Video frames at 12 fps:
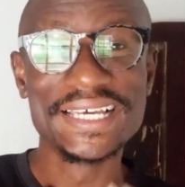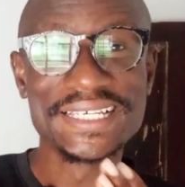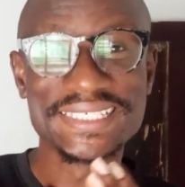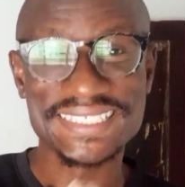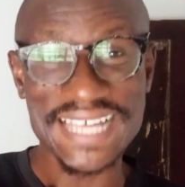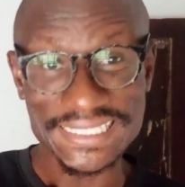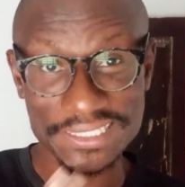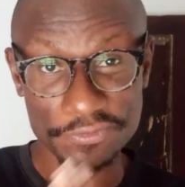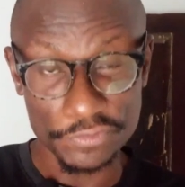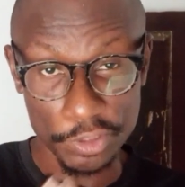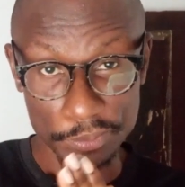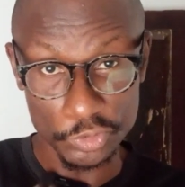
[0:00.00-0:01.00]
starting
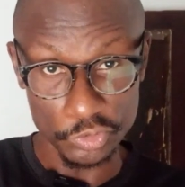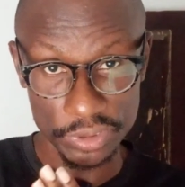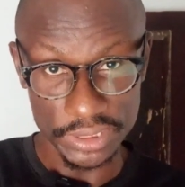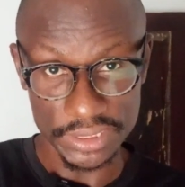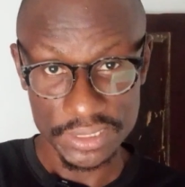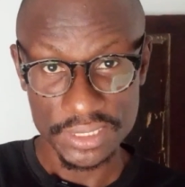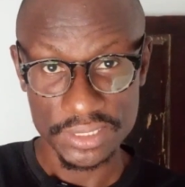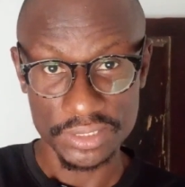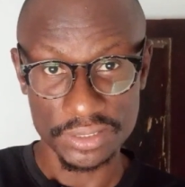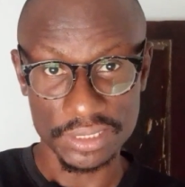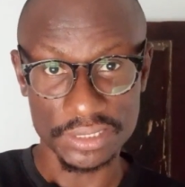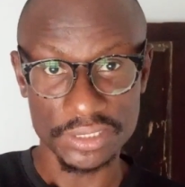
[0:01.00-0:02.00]
from today,
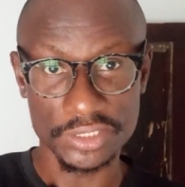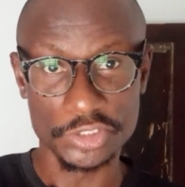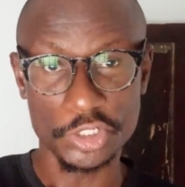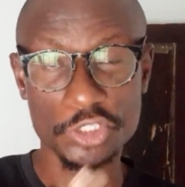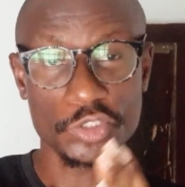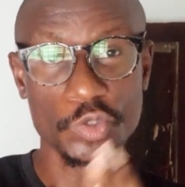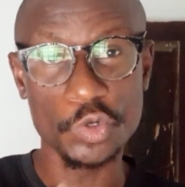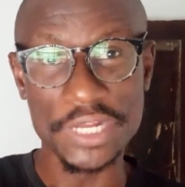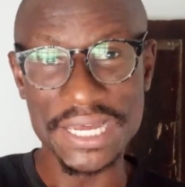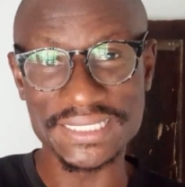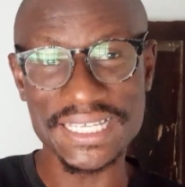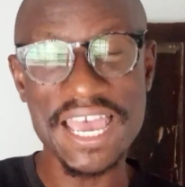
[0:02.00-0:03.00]
just know
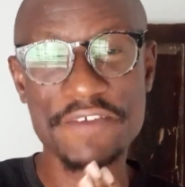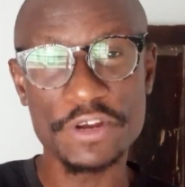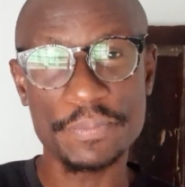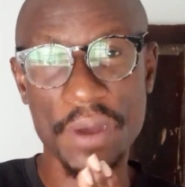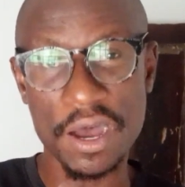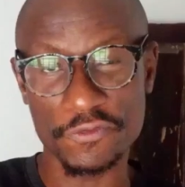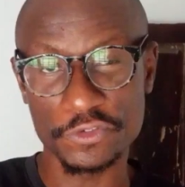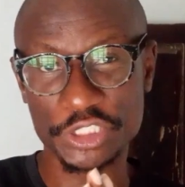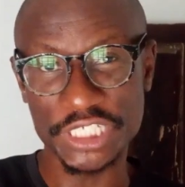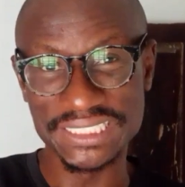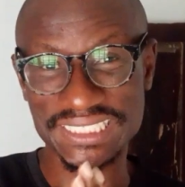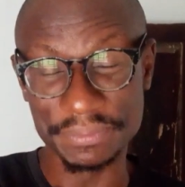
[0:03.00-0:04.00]
that every powerful
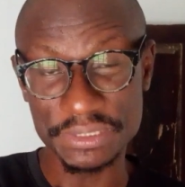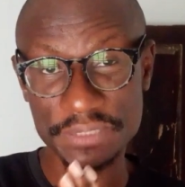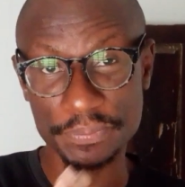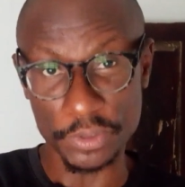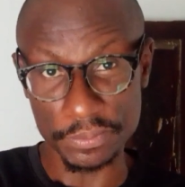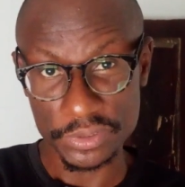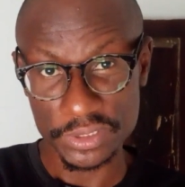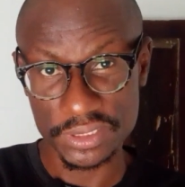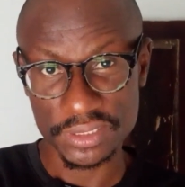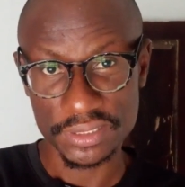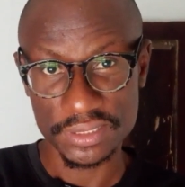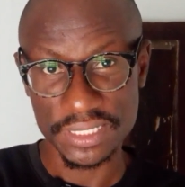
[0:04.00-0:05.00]
ChatGPT prompt